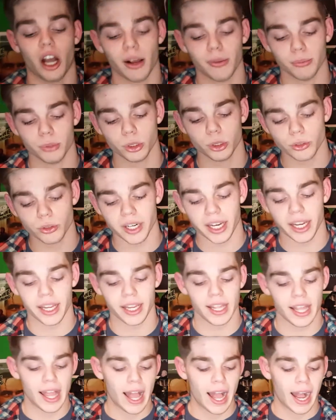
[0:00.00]
on
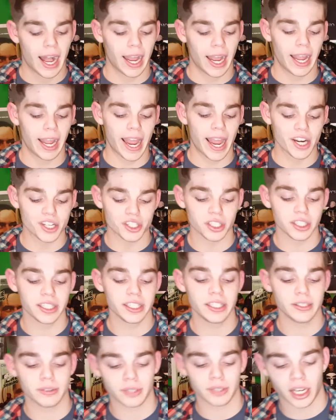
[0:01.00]
Blu-ray. I
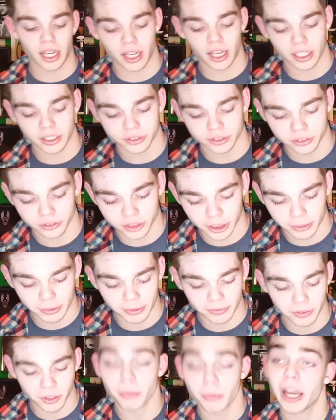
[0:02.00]
actually, some
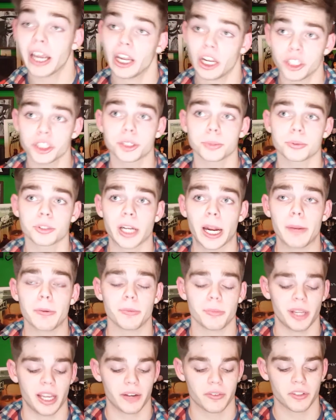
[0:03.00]
of you might unsubscribe
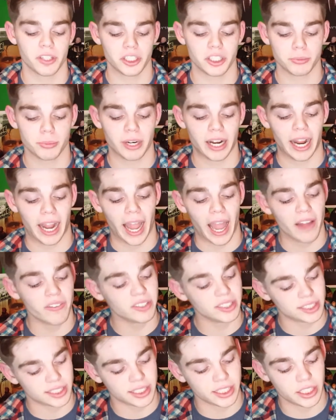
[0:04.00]
to me after this, but I
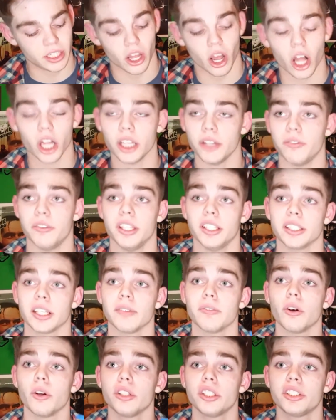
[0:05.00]
haven't seen all of these.
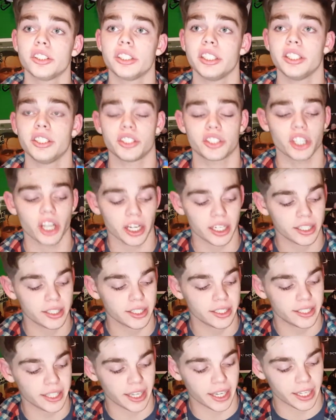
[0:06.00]
I've only seen Shaun of the
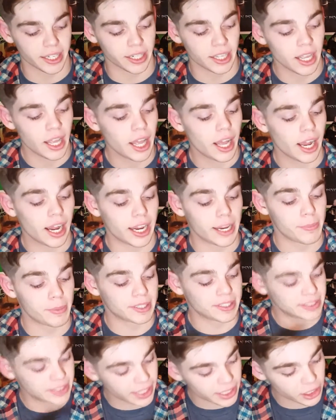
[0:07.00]
Dead. I am
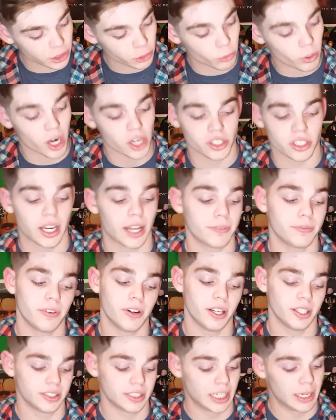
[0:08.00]
excited to watch Hot
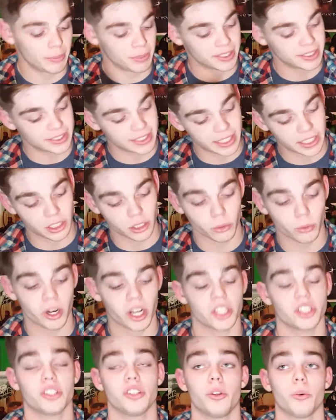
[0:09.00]
Fuzz, and I'm excited to
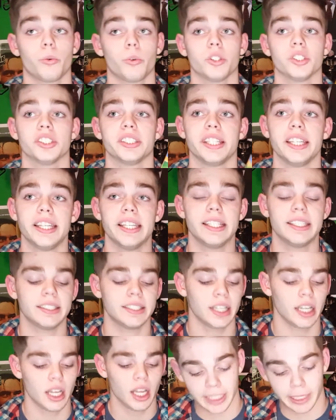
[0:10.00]
watch The World's End.
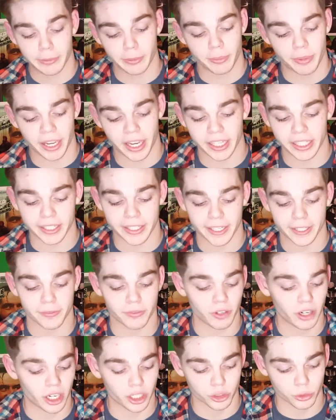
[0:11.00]
Simon Pegg and Nick
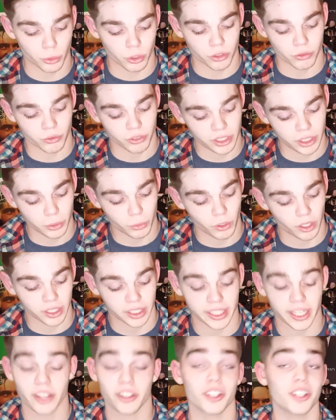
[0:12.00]
Frost work really well
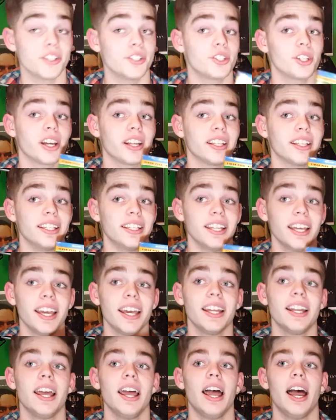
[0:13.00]
together in Shaun of the
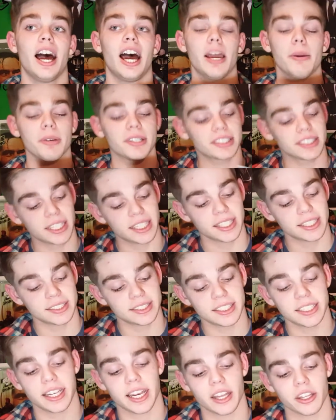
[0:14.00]
Dead. I'm excited to
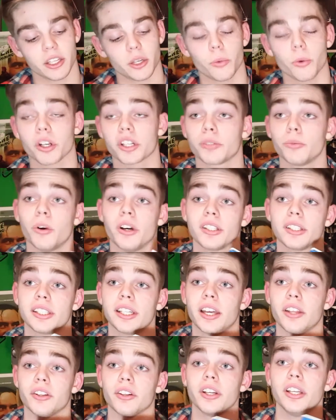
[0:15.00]
see how they worked well
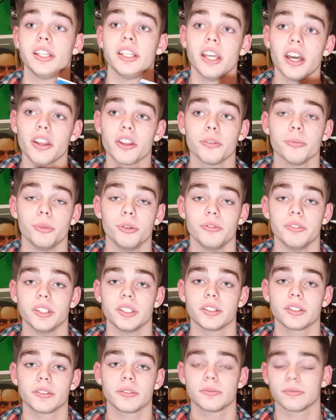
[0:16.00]
together in the other
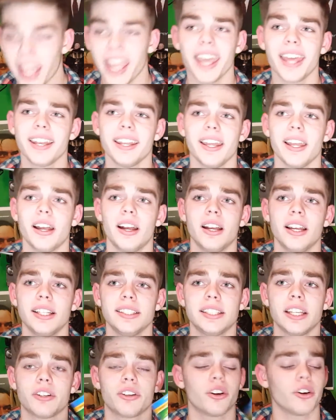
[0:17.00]
movies. And
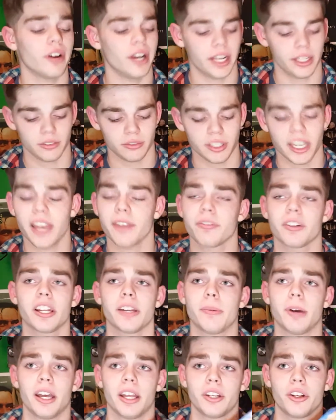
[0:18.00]
it's Edgar Wright. Can't forget
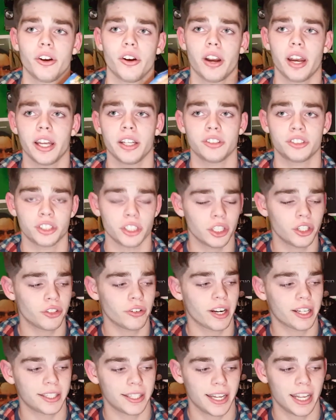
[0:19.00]
about Edgar Wright. Should have
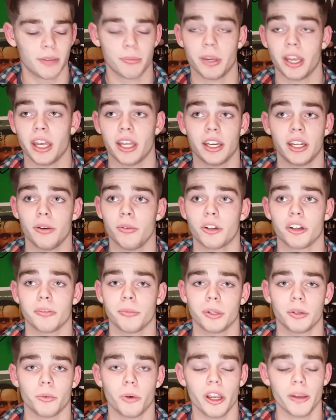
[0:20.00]
directed Ant-Man. It would have
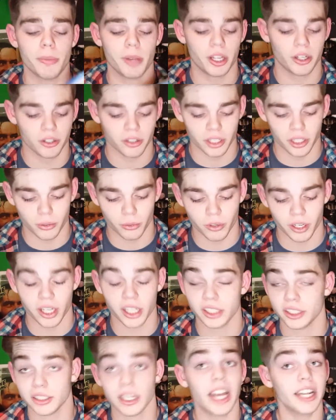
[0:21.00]
been way better than it
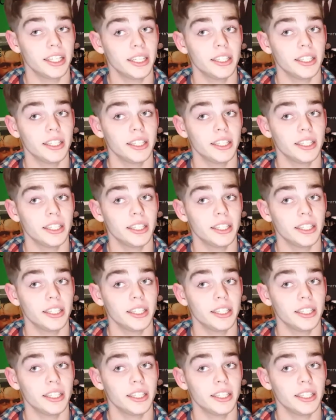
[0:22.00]
was. I